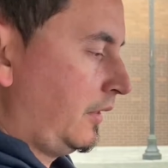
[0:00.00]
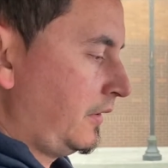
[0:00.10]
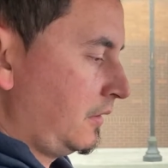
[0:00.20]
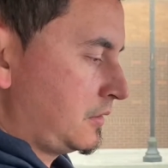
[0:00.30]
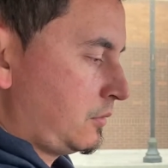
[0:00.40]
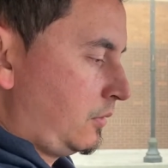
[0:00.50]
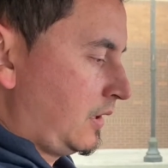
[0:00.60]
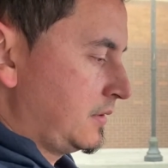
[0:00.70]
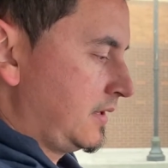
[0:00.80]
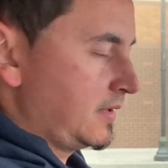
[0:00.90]
third store
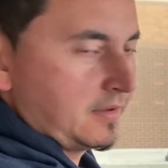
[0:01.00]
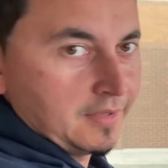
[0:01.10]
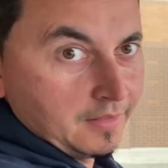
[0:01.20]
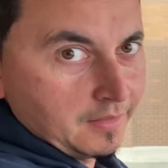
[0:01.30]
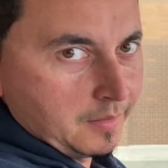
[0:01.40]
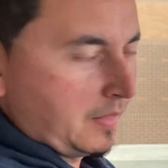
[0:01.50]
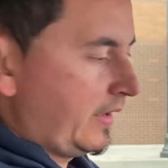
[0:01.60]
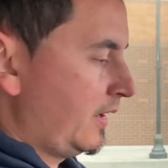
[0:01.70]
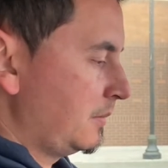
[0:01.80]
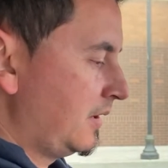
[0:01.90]
because it's getting a little
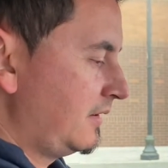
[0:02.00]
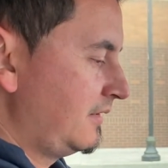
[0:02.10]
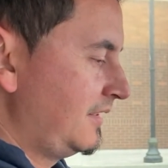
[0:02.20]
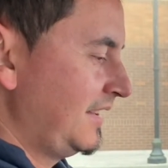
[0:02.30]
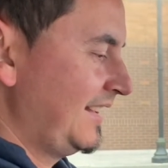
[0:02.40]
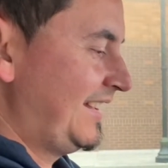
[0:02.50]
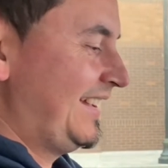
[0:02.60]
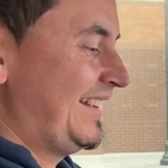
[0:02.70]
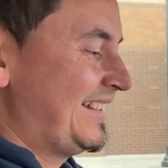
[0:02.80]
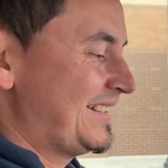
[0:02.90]
lame.
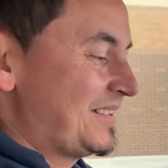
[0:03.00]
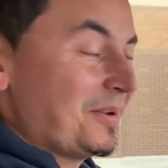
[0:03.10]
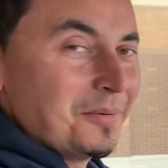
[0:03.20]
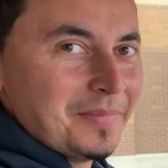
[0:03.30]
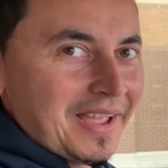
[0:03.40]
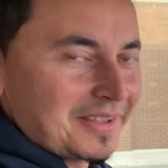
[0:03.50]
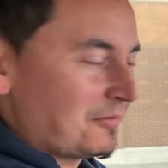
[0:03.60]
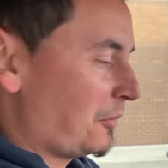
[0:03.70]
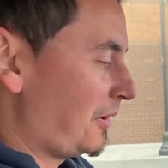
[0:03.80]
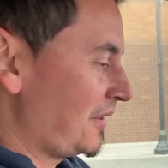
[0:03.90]
Going back
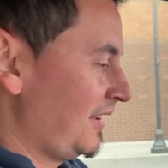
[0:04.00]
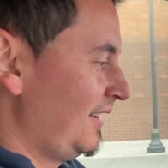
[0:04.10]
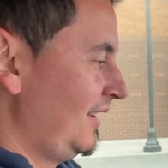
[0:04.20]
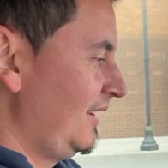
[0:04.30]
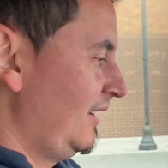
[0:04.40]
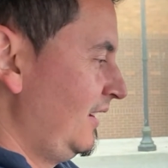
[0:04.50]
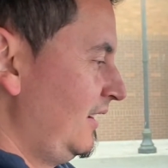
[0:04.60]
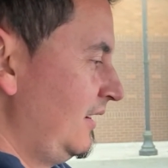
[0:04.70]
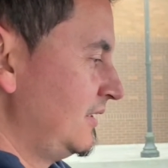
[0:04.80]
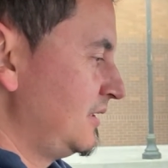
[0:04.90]
and forth.
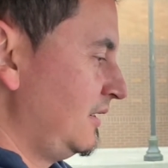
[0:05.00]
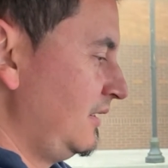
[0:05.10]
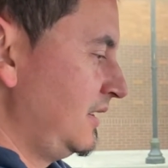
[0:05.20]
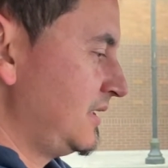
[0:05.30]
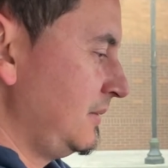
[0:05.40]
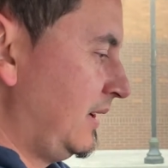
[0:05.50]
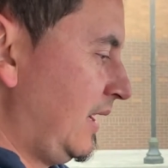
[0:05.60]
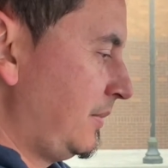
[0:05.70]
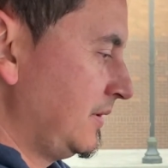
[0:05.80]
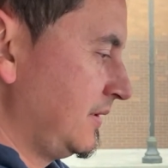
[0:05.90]
So let's see what
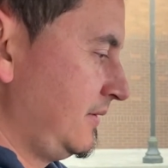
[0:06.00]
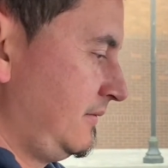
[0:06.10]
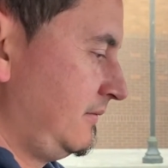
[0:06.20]
happens.